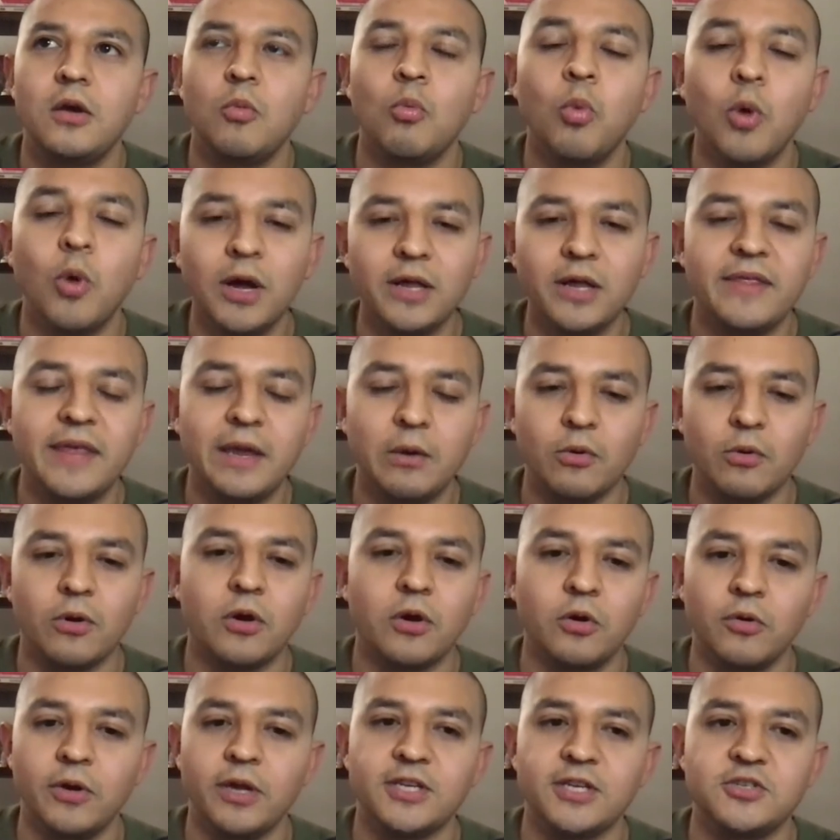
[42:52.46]
what they were
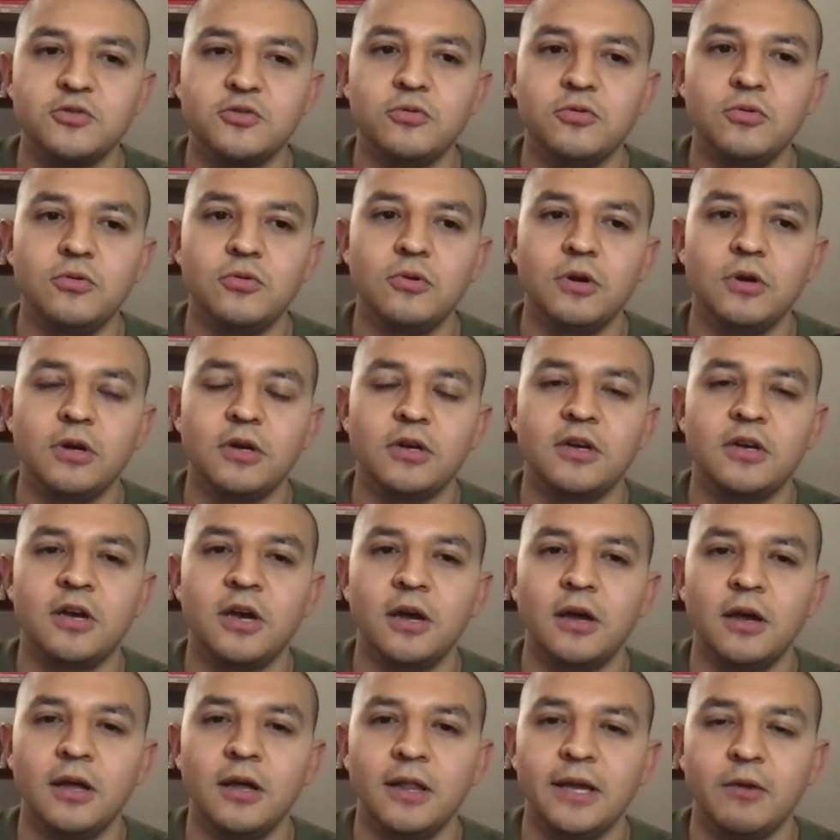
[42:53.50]
going to,
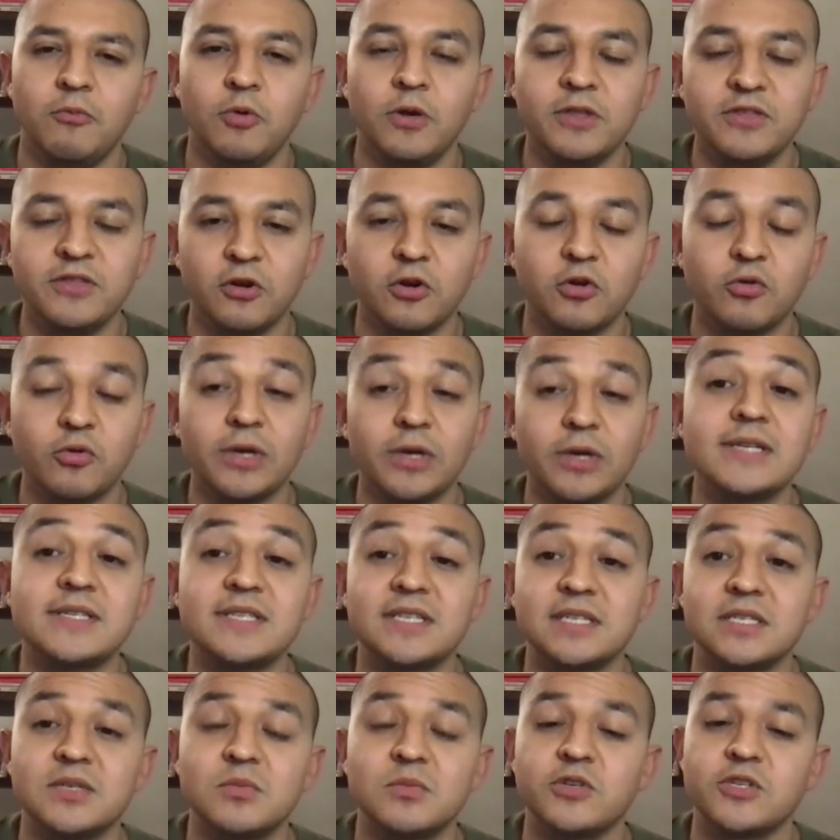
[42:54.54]
like what their
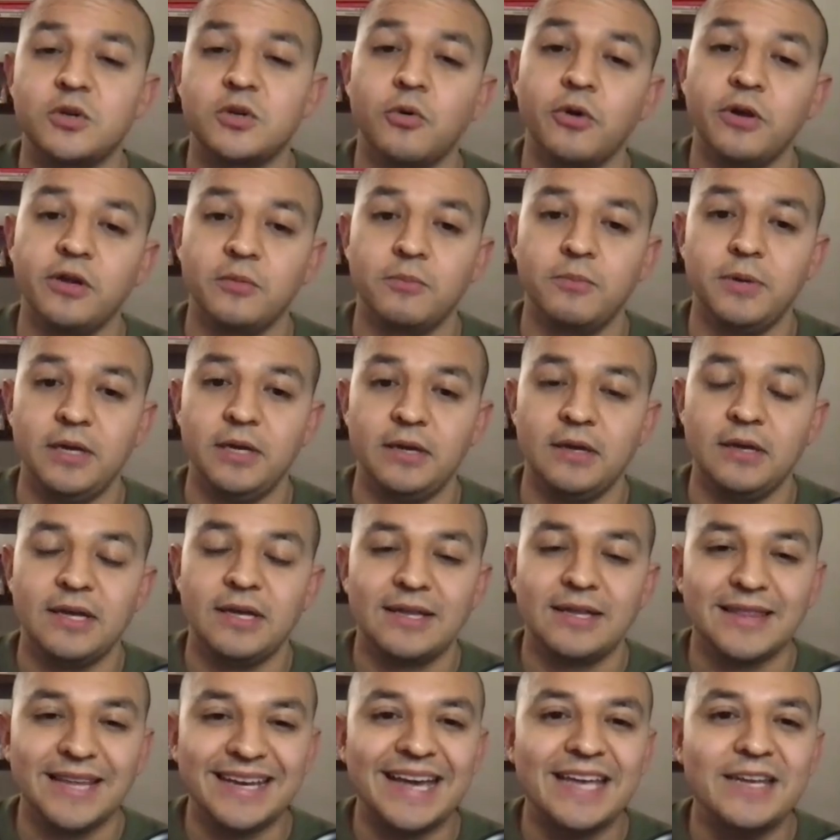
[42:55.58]
criticism was going to be.
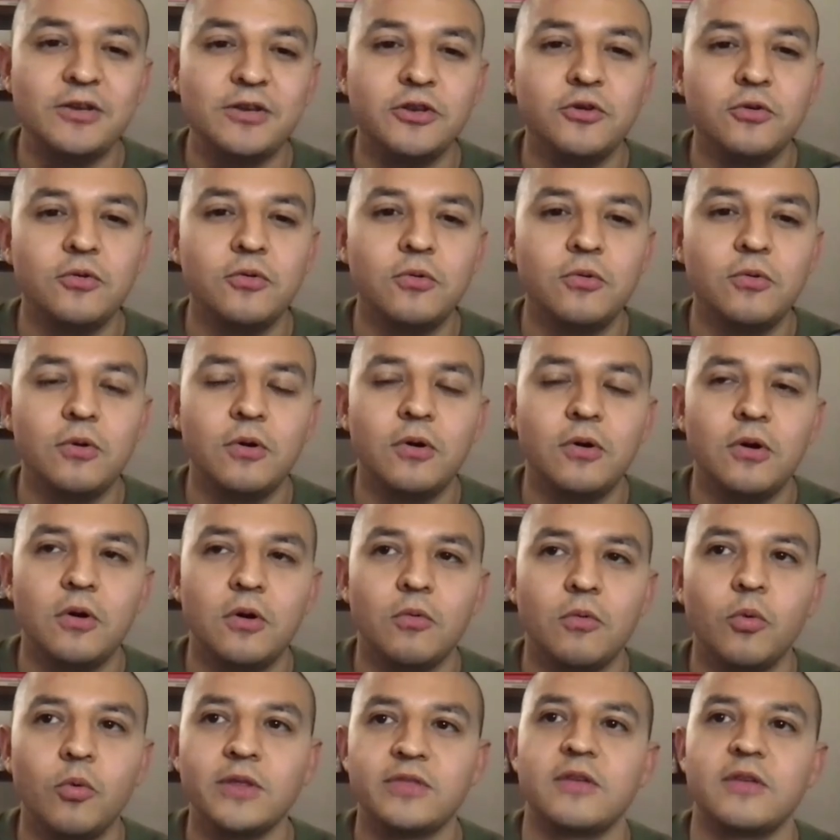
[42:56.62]
Like, I knew
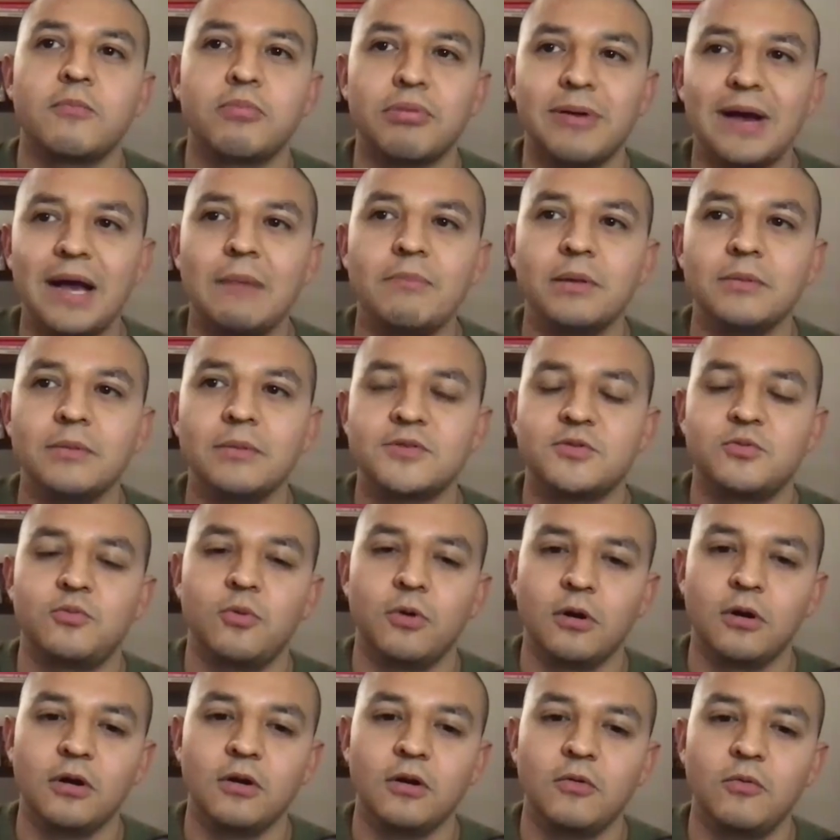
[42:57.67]
what the problems
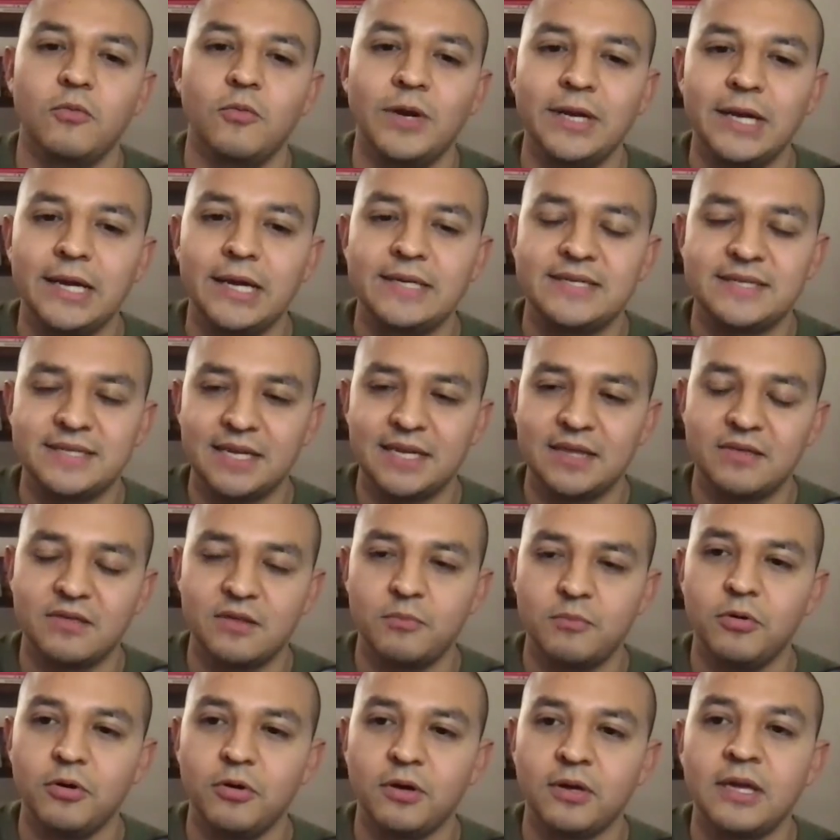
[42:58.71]
were when I sent the
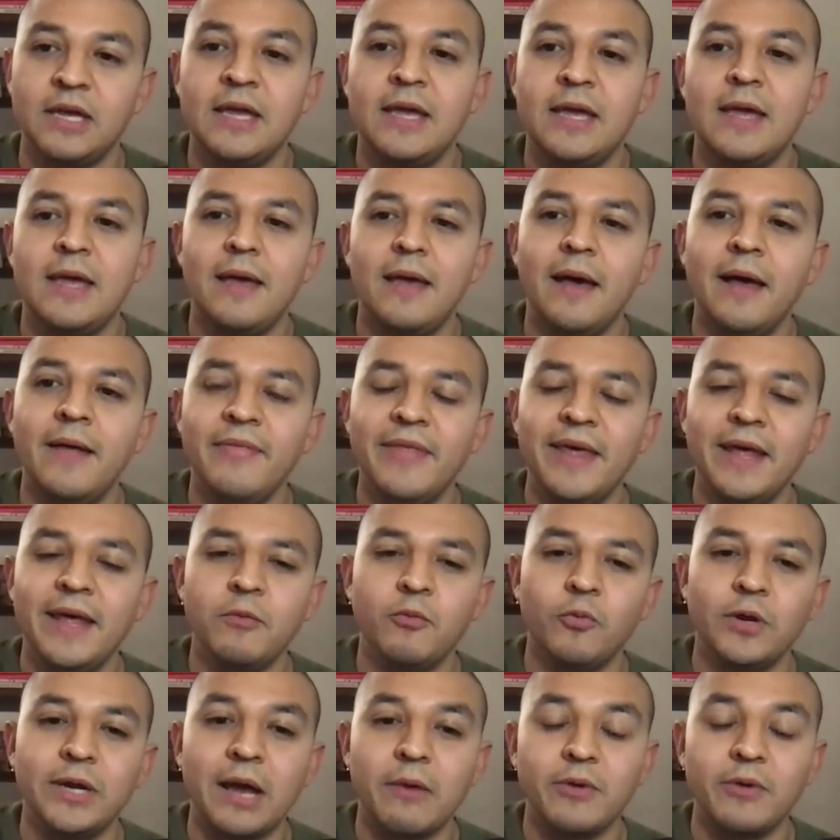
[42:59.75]
book. And
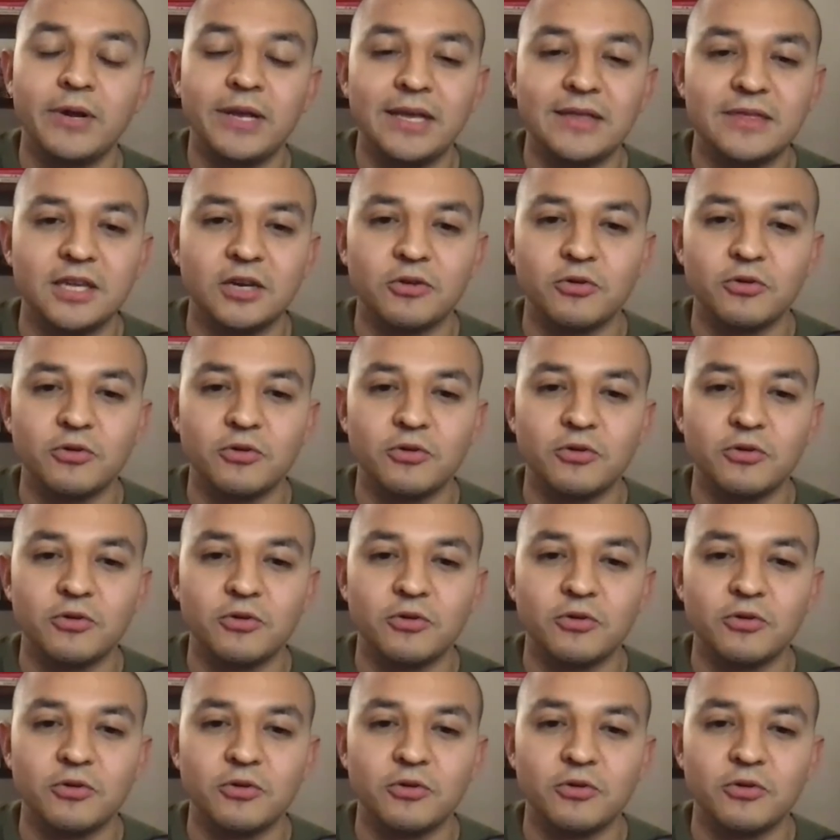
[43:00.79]
then when I would get the